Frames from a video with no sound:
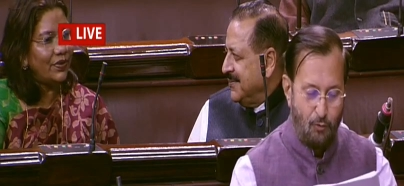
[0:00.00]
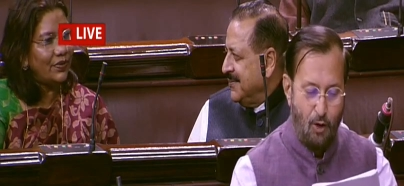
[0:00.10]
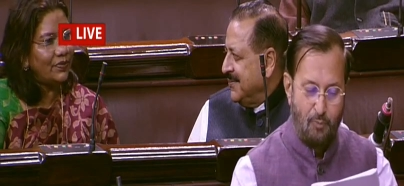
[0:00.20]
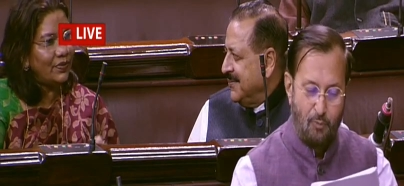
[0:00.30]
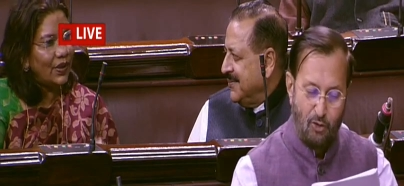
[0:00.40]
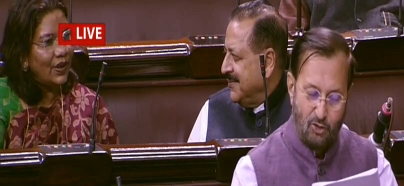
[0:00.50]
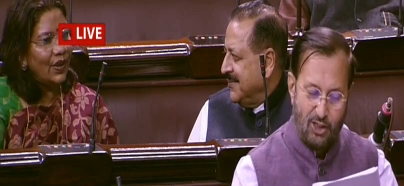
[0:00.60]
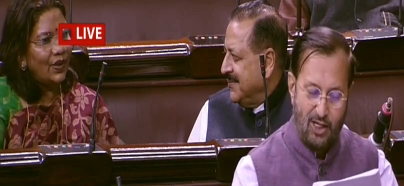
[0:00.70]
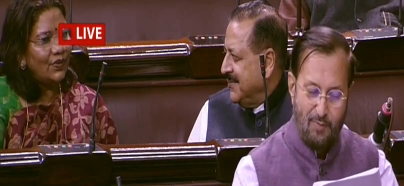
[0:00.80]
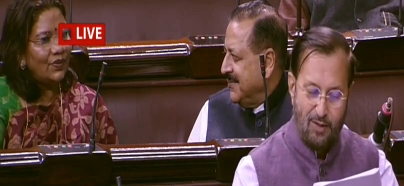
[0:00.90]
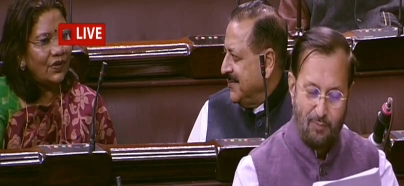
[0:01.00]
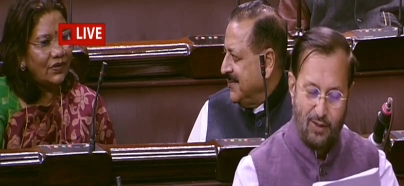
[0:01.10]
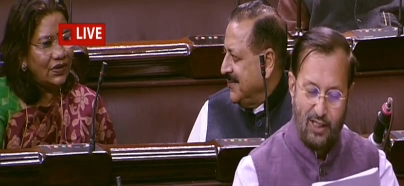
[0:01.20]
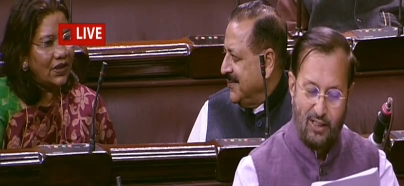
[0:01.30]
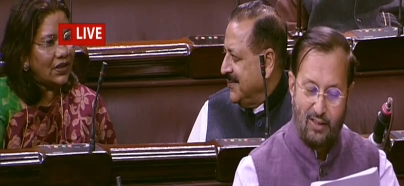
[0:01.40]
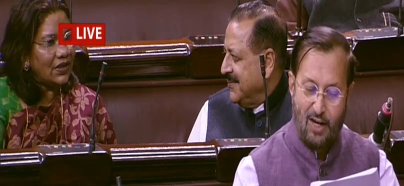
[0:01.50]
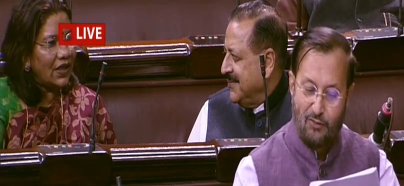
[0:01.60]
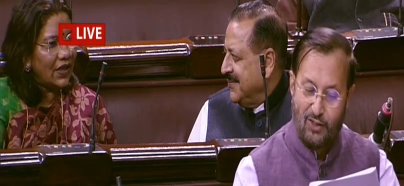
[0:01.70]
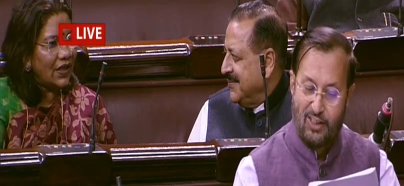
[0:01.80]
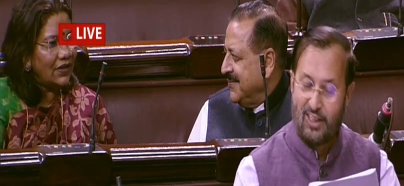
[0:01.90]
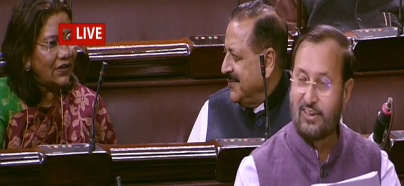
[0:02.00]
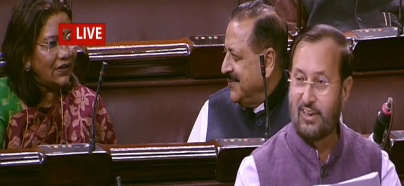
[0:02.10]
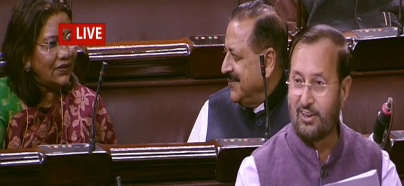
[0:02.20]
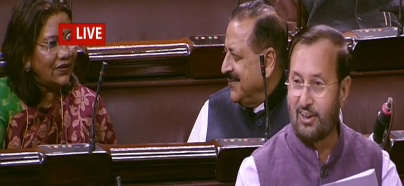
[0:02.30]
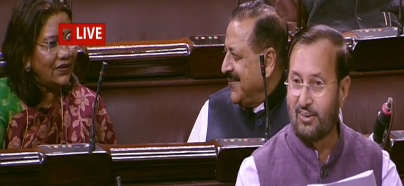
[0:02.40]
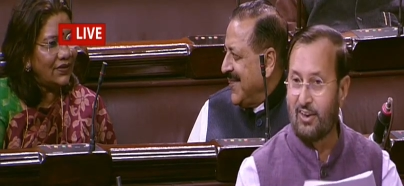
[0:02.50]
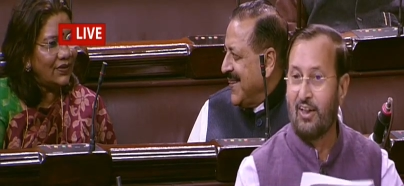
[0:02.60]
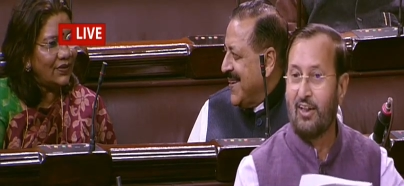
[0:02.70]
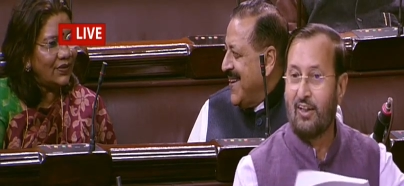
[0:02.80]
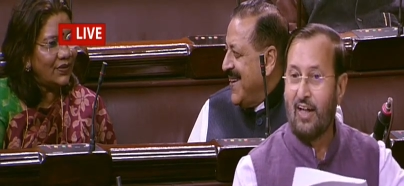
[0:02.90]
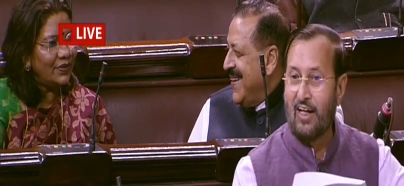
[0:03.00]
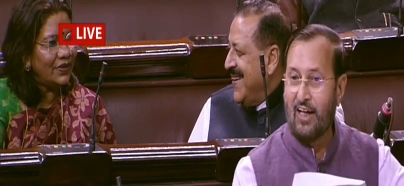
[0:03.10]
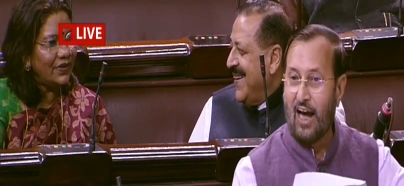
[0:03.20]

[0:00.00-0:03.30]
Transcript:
Speaker 1: for pollution abatement at traffic intersections like